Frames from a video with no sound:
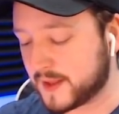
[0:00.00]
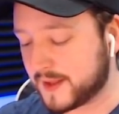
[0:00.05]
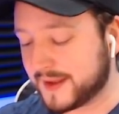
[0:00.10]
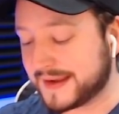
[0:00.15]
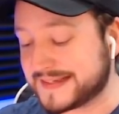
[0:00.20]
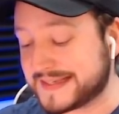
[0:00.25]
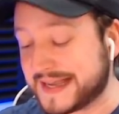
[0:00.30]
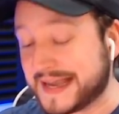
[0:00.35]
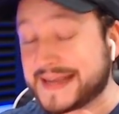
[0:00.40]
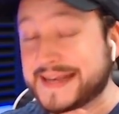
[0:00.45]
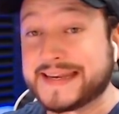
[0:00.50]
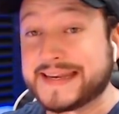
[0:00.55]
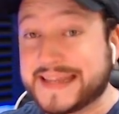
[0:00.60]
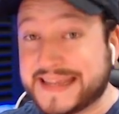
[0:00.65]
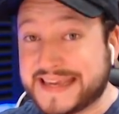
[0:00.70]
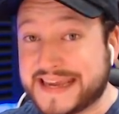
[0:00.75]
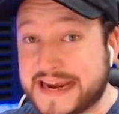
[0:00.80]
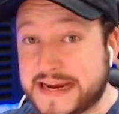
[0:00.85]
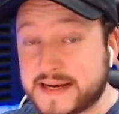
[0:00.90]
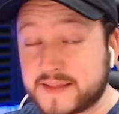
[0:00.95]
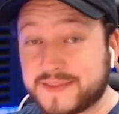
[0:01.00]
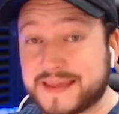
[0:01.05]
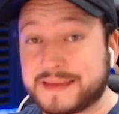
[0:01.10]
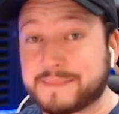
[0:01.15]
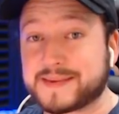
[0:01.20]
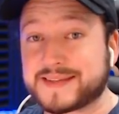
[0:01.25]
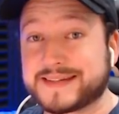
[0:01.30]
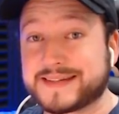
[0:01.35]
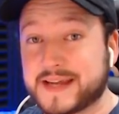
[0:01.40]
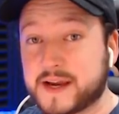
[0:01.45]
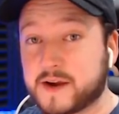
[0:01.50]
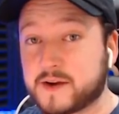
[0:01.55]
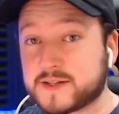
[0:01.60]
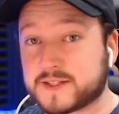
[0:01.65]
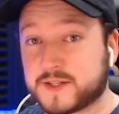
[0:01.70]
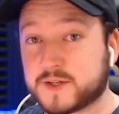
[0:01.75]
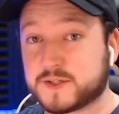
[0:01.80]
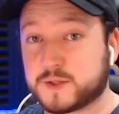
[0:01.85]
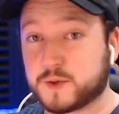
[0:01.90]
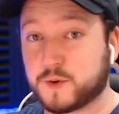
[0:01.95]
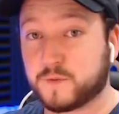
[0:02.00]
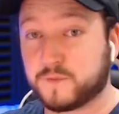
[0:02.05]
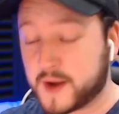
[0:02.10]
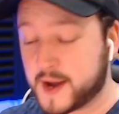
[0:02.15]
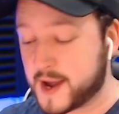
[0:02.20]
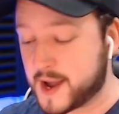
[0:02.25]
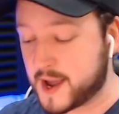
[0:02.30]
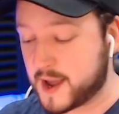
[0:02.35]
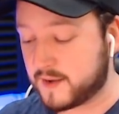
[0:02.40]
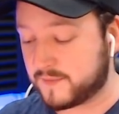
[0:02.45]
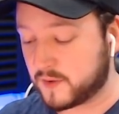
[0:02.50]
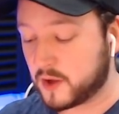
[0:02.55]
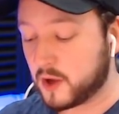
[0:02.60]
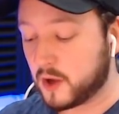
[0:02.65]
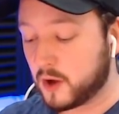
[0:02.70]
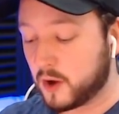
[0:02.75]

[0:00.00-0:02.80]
because I need the Musketeers to survive